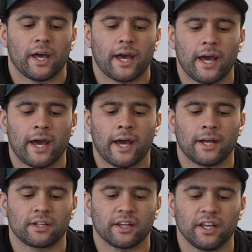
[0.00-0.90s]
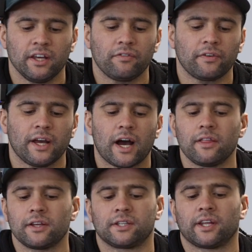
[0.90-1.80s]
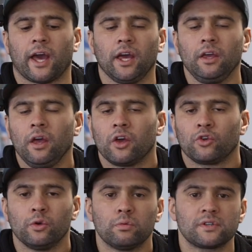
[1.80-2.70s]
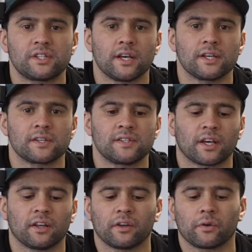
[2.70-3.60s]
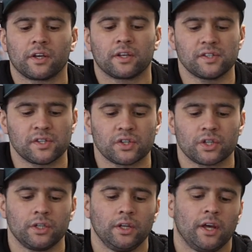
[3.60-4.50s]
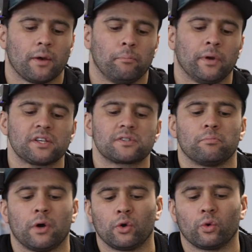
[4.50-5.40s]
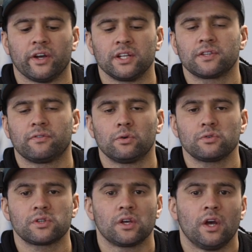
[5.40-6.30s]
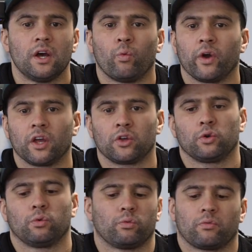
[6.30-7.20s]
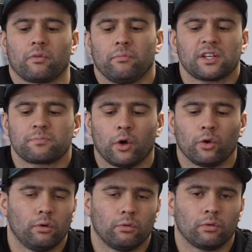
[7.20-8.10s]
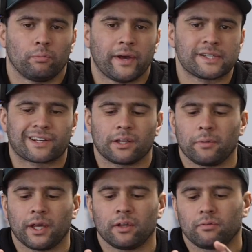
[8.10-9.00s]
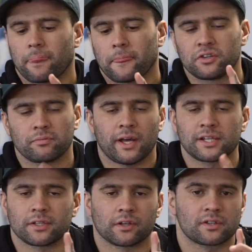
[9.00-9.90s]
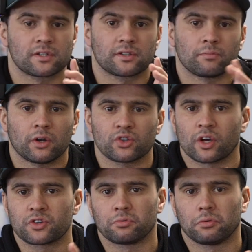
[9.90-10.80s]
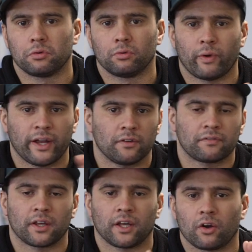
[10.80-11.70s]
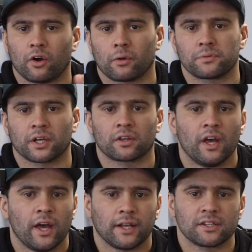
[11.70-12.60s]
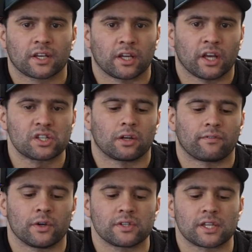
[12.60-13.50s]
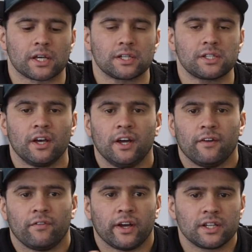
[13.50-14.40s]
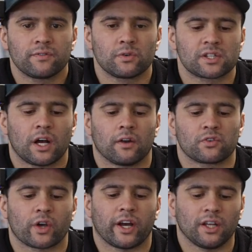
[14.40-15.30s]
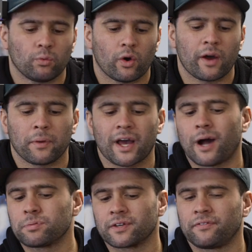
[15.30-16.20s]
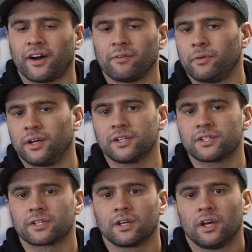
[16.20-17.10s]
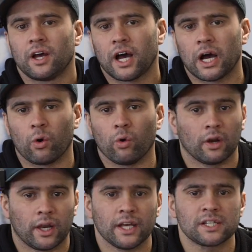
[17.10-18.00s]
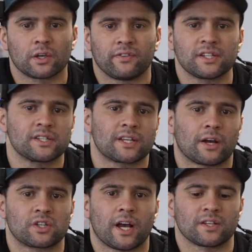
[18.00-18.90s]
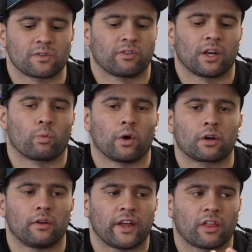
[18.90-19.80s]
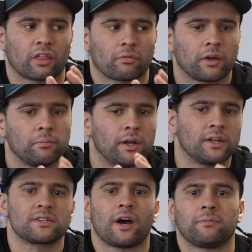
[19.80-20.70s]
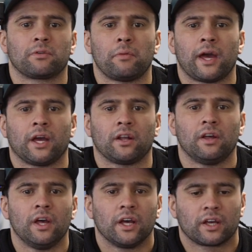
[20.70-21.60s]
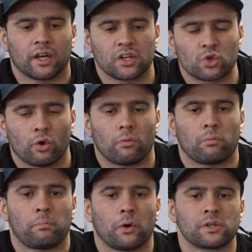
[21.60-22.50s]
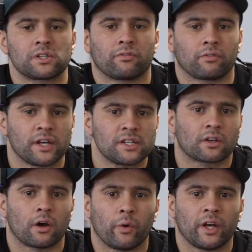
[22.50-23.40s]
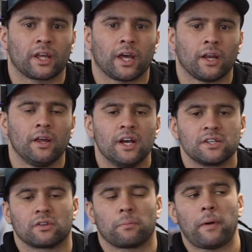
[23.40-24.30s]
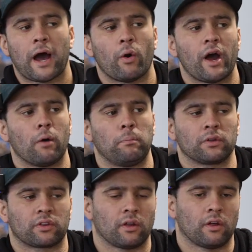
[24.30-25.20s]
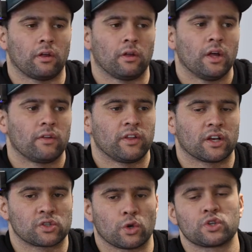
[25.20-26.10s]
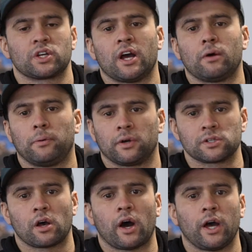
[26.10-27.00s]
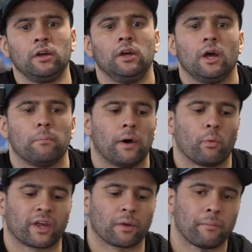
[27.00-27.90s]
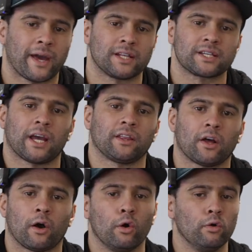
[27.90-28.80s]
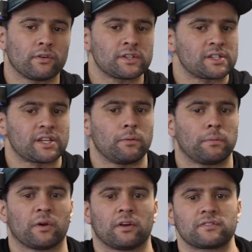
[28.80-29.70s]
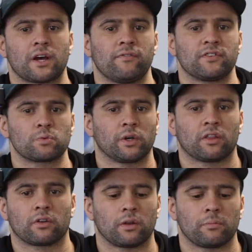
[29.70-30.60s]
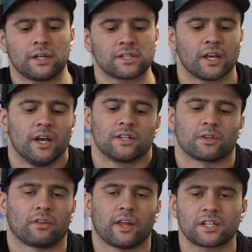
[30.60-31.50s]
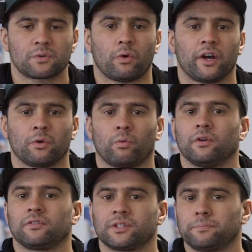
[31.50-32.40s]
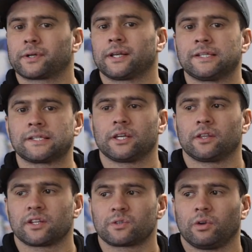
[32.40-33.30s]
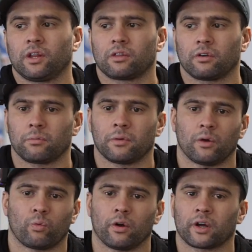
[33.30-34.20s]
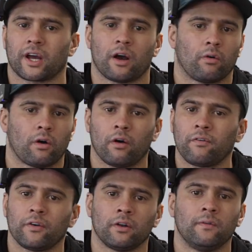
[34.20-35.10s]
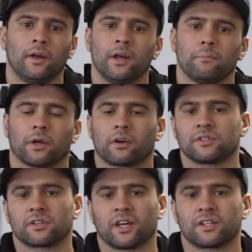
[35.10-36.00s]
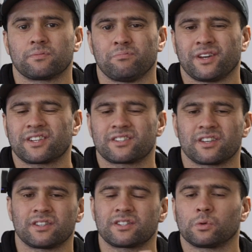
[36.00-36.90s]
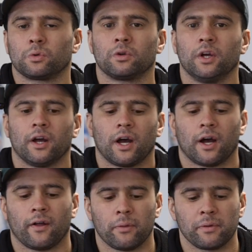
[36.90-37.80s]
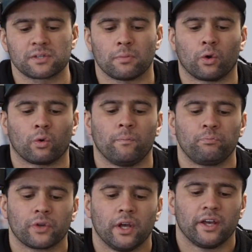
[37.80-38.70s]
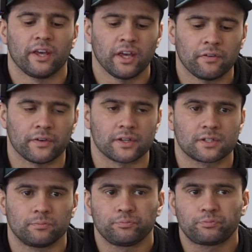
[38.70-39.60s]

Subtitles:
And every other day you will see as a secondary session mixed modal intervals, where mixed modal would basically mean gymnastics, monostructural, weightlifting, odd object, and just a connection of those things. The interval style of training will be up to 5 minutes or less, so this is our chance to really work on that 3-minute time domain, getting short bursts of rest going again, so the power output, the exertion output is high, but we can maintain that over a sustained period of time for 20-30 minutes. So that's why you won't typically see that 20-30 minute workout often, because it gets mixed into the mixed modal efforts.